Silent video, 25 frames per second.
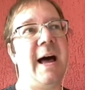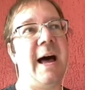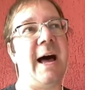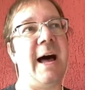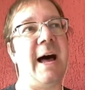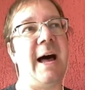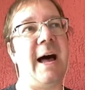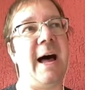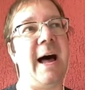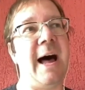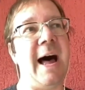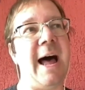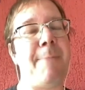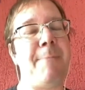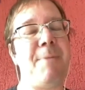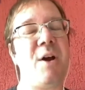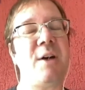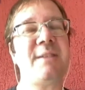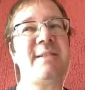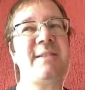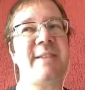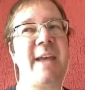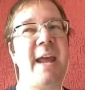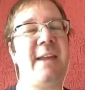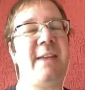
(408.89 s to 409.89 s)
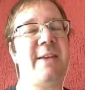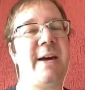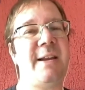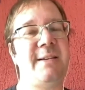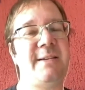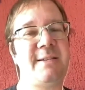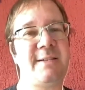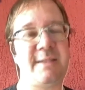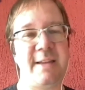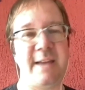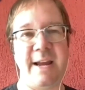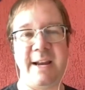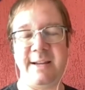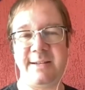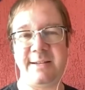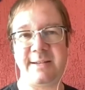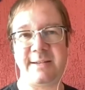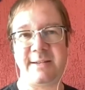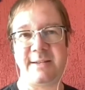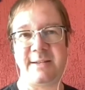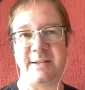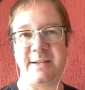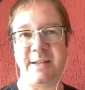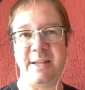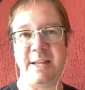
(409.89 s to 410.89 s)
I'm not saying that
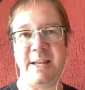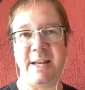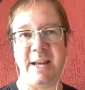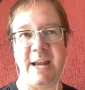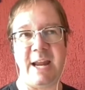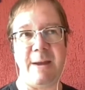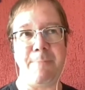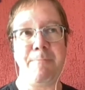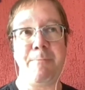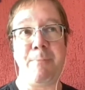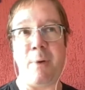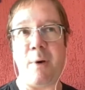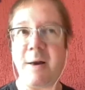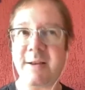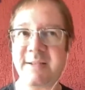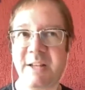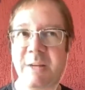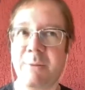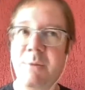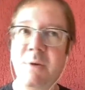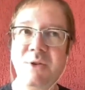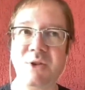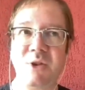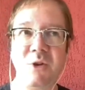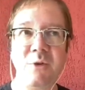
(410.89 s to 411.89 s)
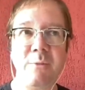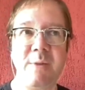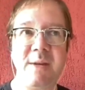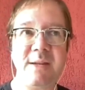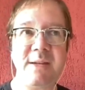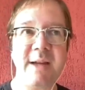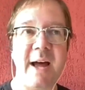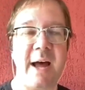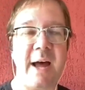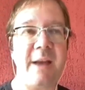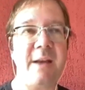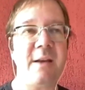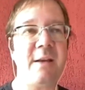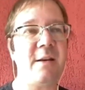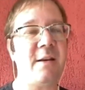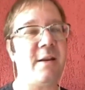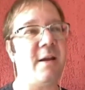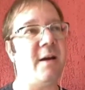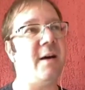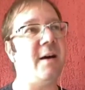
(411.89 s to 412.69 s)
it's impossible to be done.